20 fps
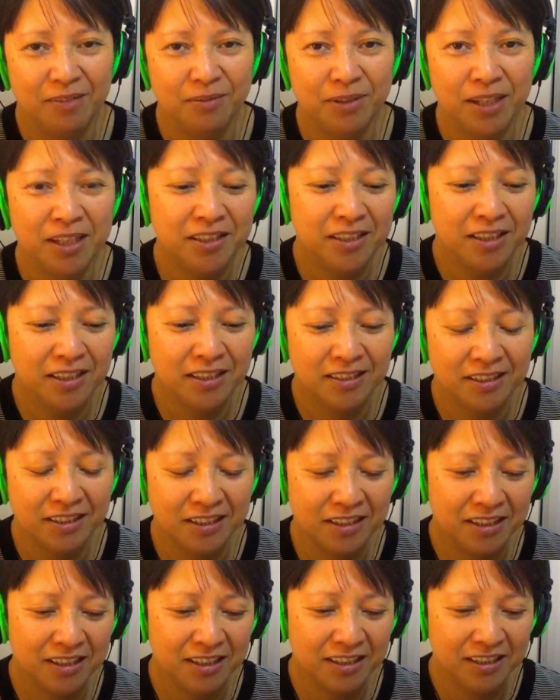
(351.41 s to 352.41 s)
I just
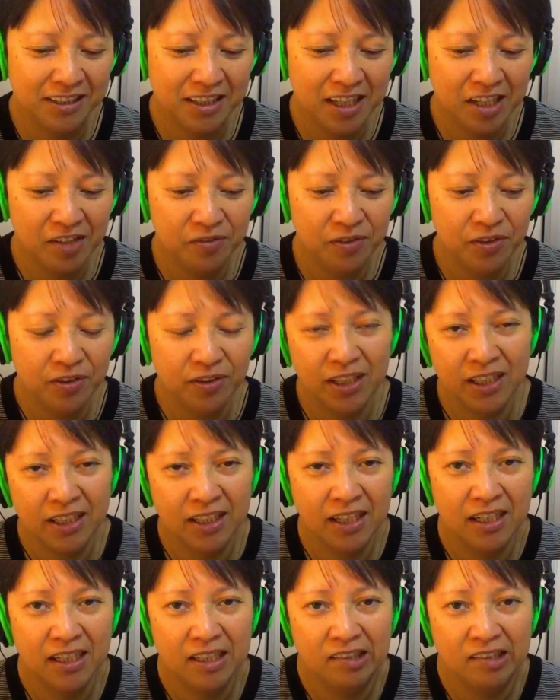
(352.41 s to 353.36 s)
gave you like